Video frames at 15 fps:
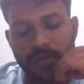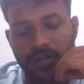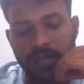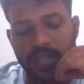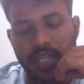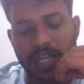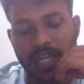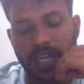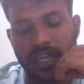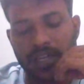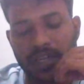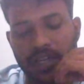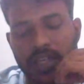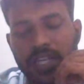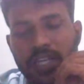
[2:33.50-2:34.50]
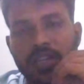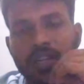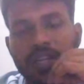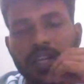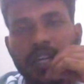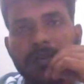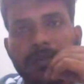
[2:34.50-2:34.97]
FPGA
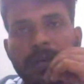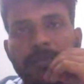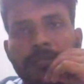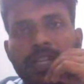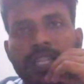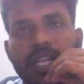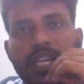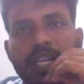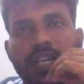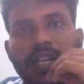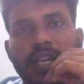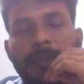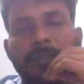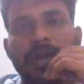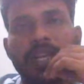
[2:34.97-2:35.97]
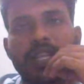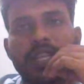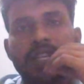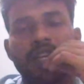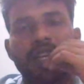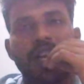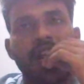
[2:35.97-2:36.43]
SOC board. I
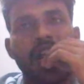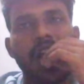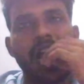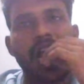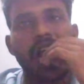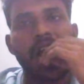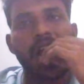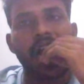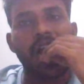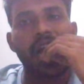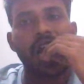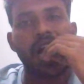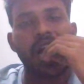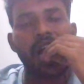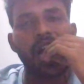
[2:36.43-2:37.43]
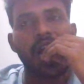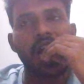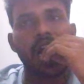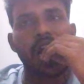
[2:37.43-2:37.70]
didn't remember that number, sir.